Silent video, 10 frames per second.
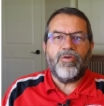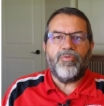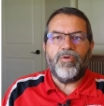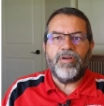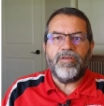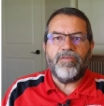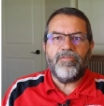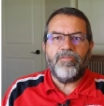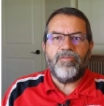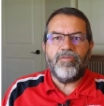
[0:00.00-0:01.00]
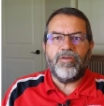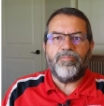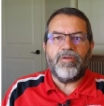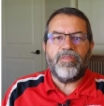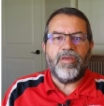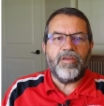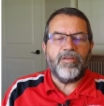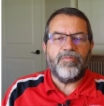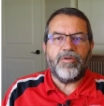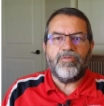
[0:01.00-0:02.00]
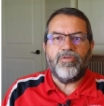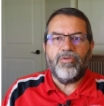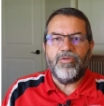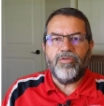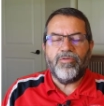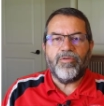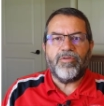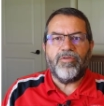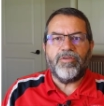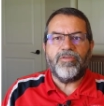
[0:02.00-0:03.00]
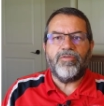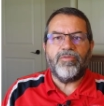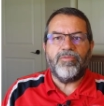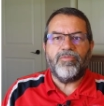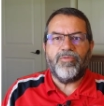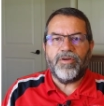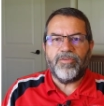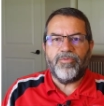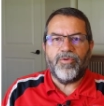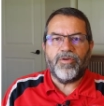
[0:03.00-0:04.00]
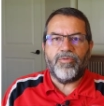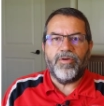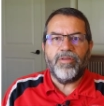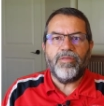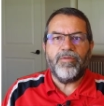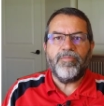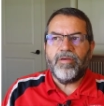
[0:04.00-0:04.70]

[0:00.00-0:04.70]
One is you can be thinking about who you're going to want to work with.